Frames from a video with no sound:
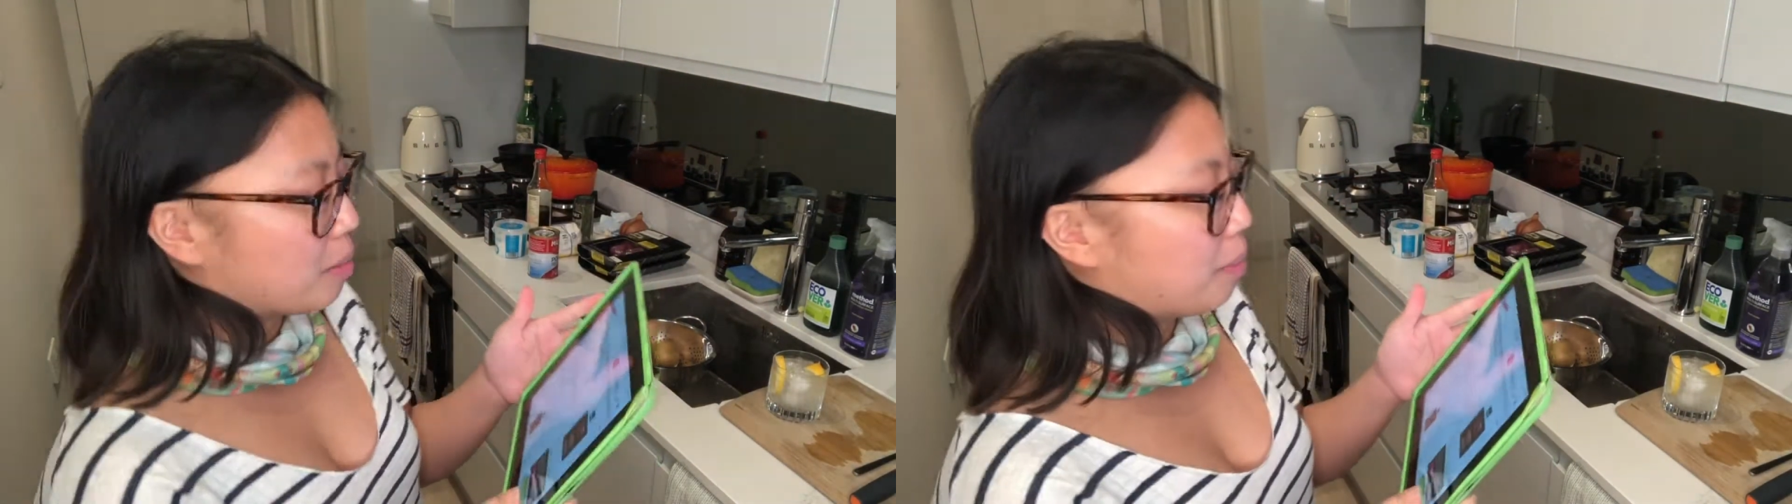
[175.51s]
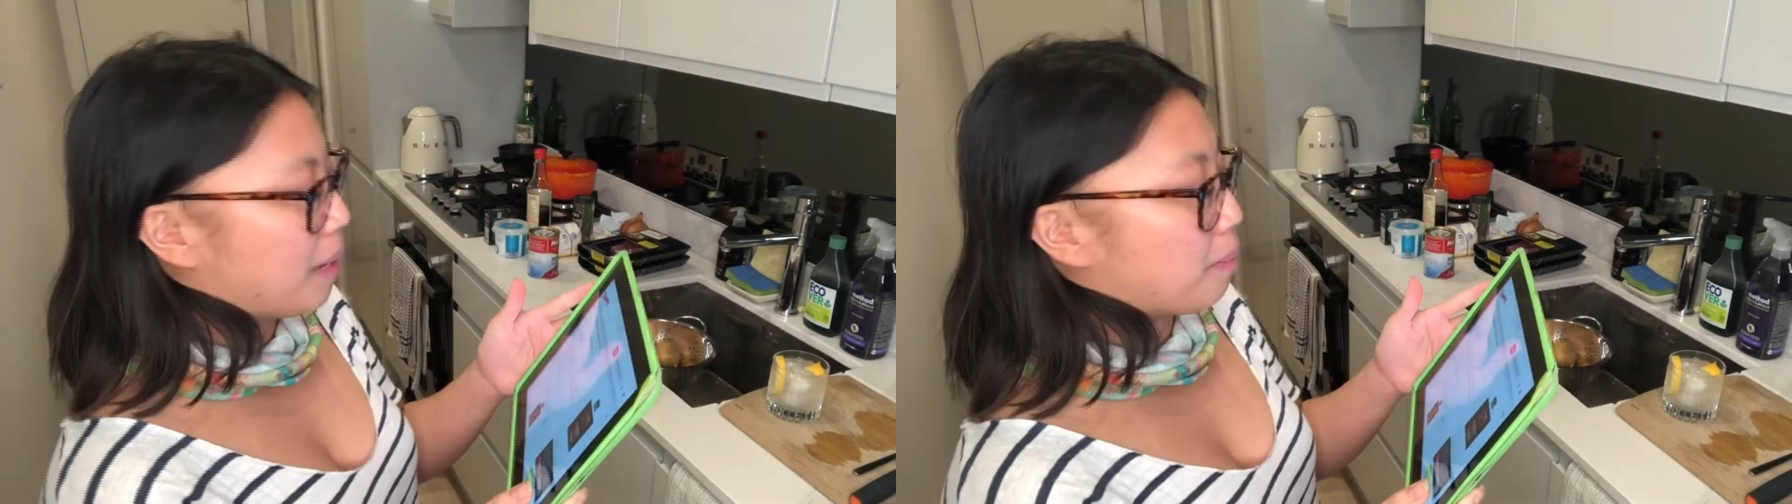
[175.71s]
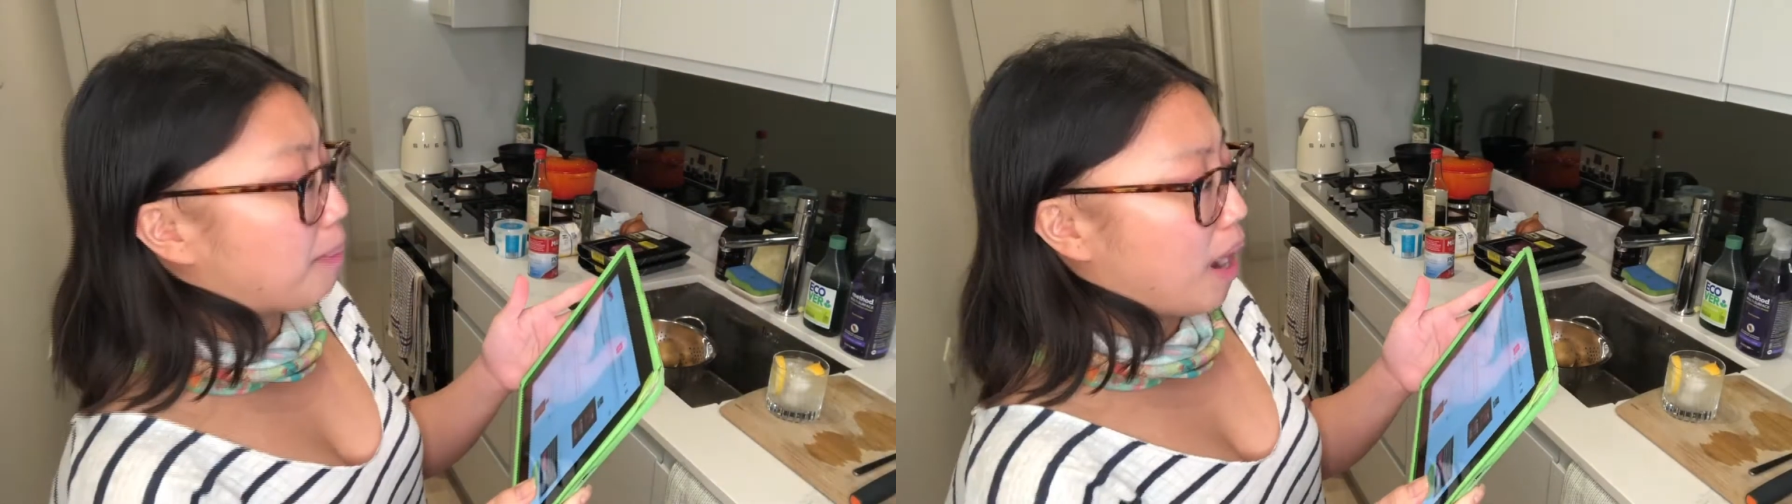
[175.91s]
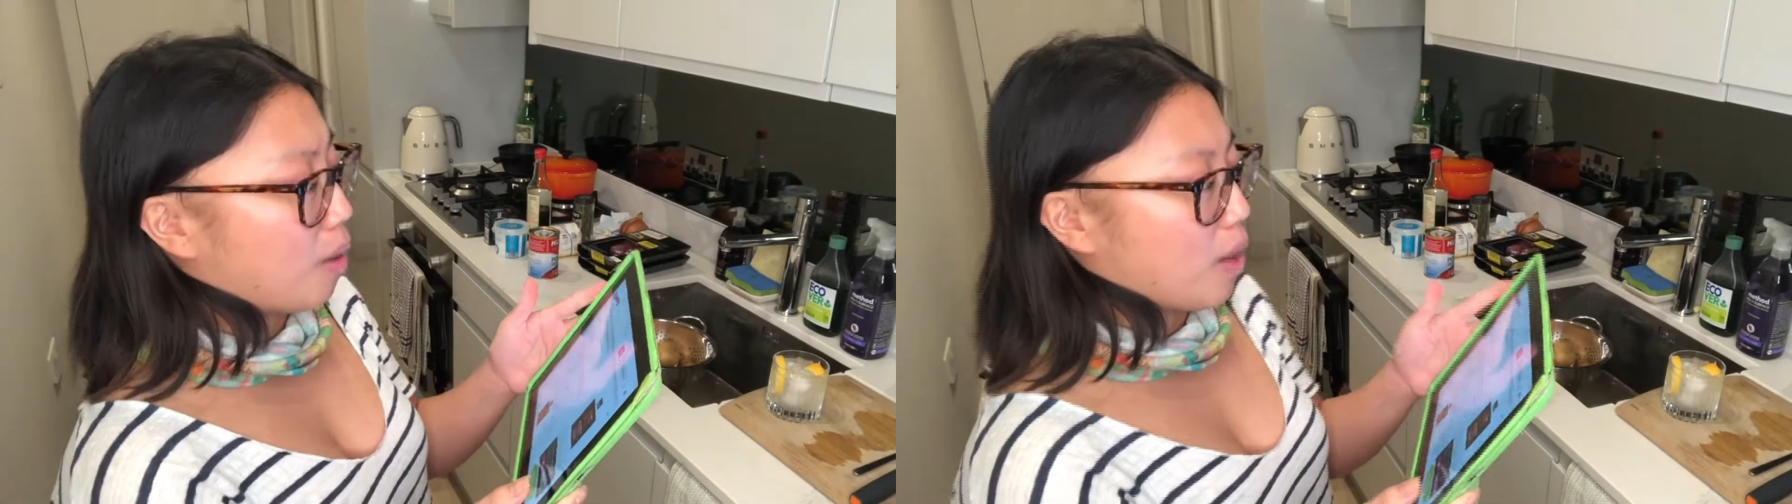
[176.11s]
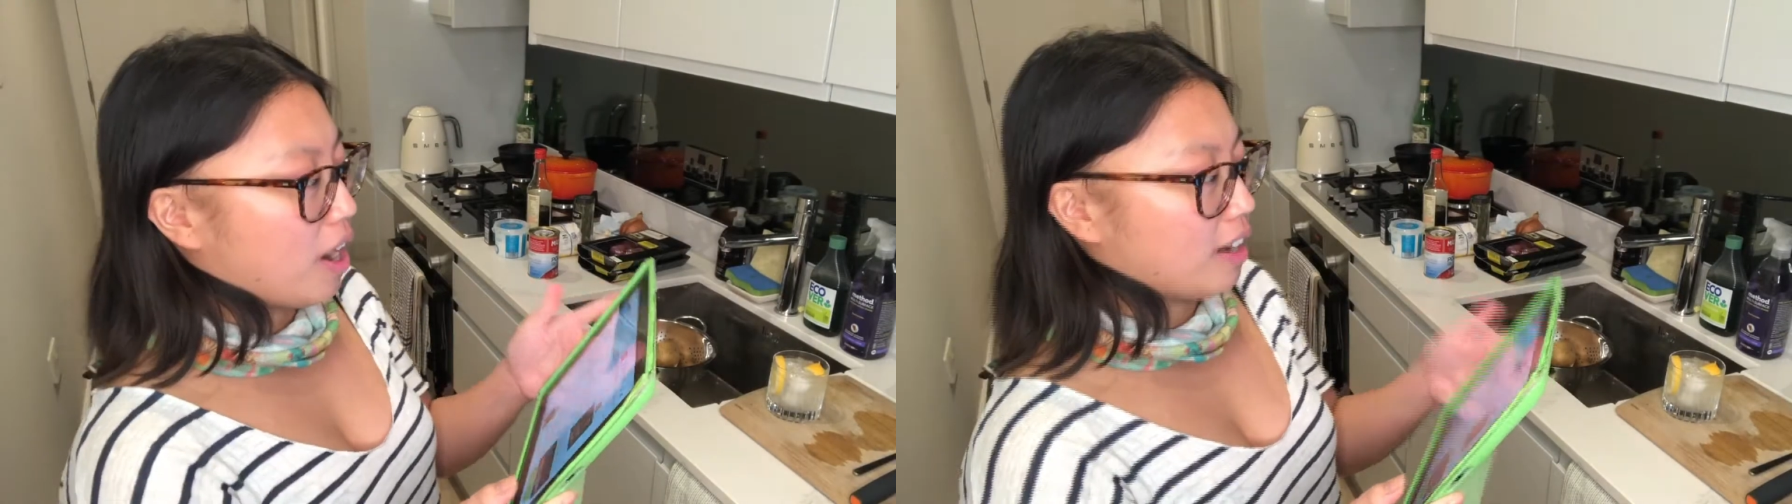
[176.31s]
but
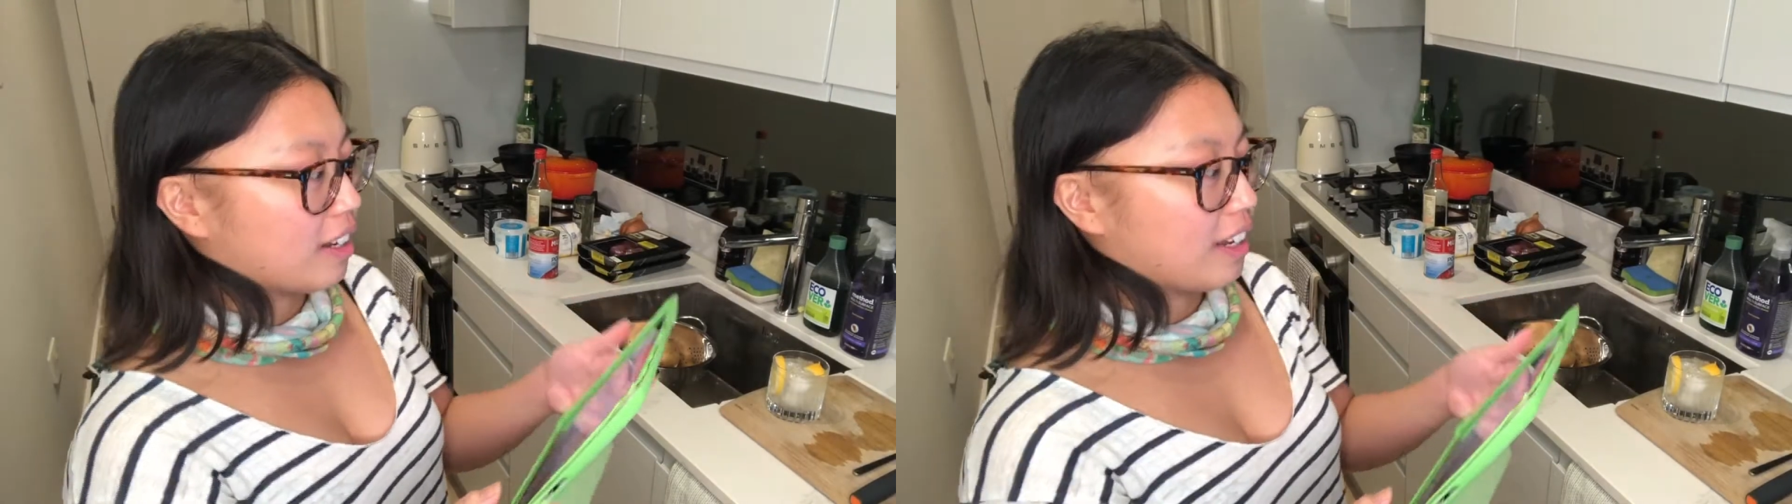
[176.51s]
bawang,